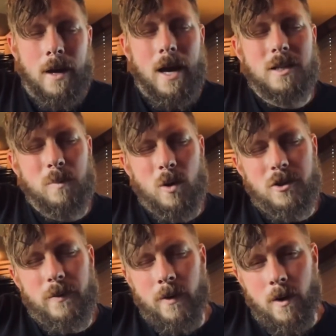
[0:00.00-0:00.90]
As most
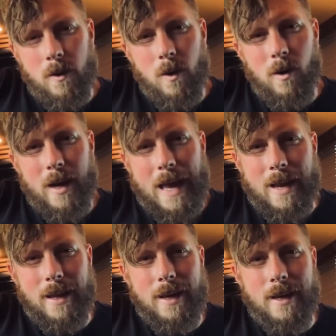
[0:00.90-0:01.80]
of you know, Hurricane
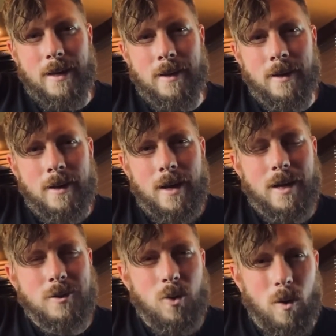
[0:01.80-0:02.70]
Ian
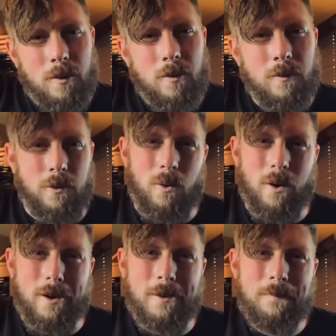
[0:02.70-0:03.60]
has tore through
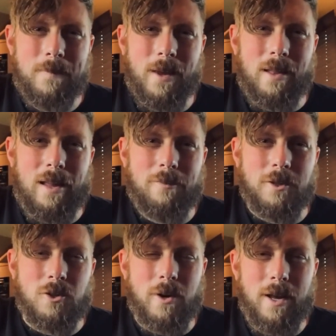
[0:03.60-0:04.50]
Florida and left a
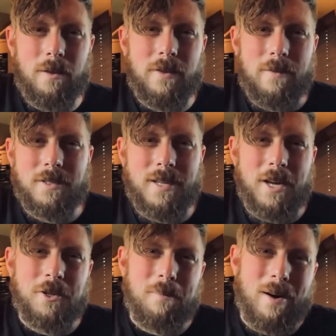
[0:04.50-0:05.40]
trail of
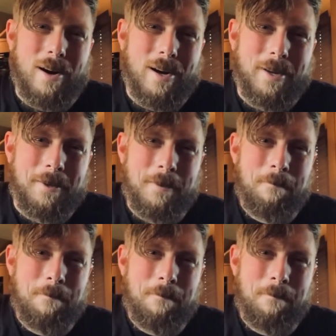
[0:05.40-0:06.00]
devastation behind.